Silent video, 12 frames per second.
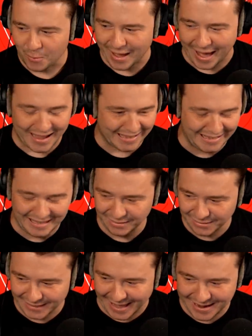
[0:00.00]
Wait, I
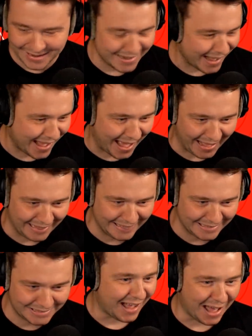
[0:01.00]
killed Lannan? I,
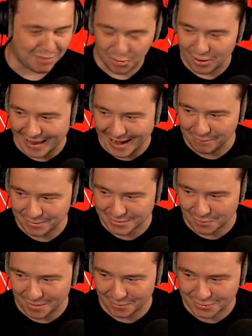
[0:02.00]
I thought Lannan was the
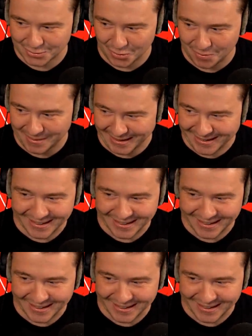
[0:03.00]
one who saw me.